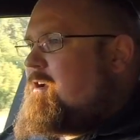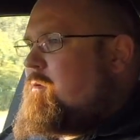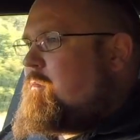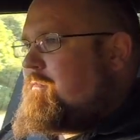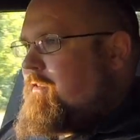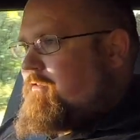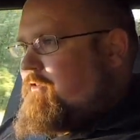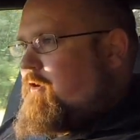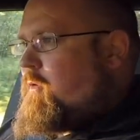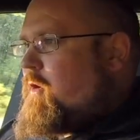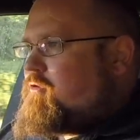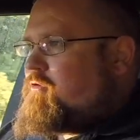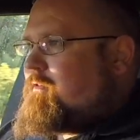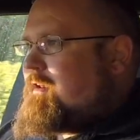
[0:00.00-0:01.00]
with the
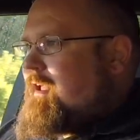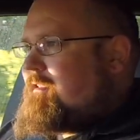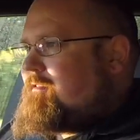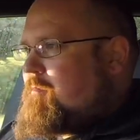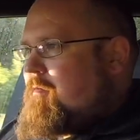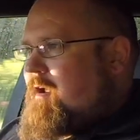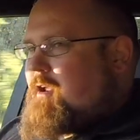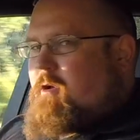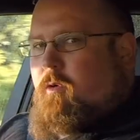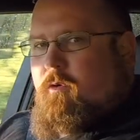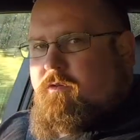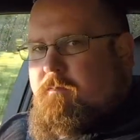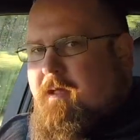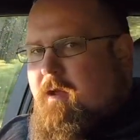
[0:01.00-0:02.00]
280 brake
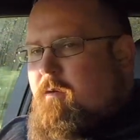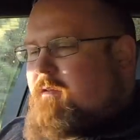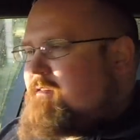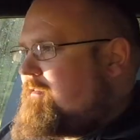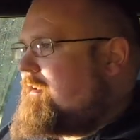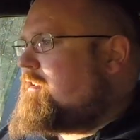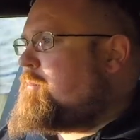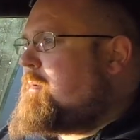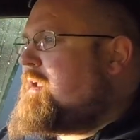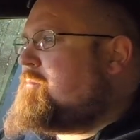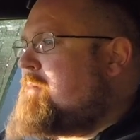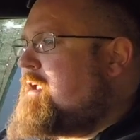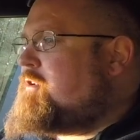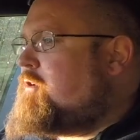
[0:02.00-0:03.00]
horsepower, 6-speed
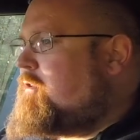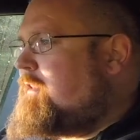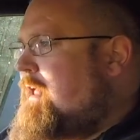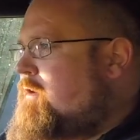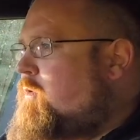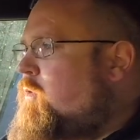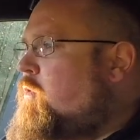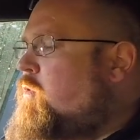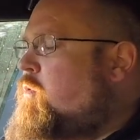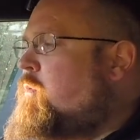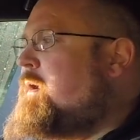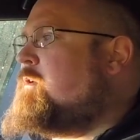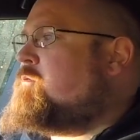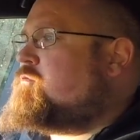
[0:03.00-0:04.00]
manual and
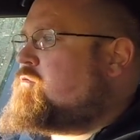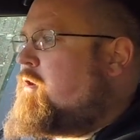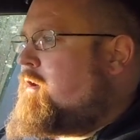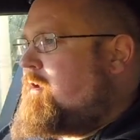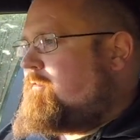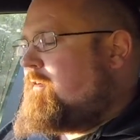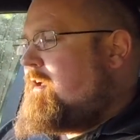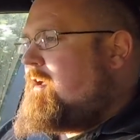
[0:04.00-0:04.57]
all-wheel drive.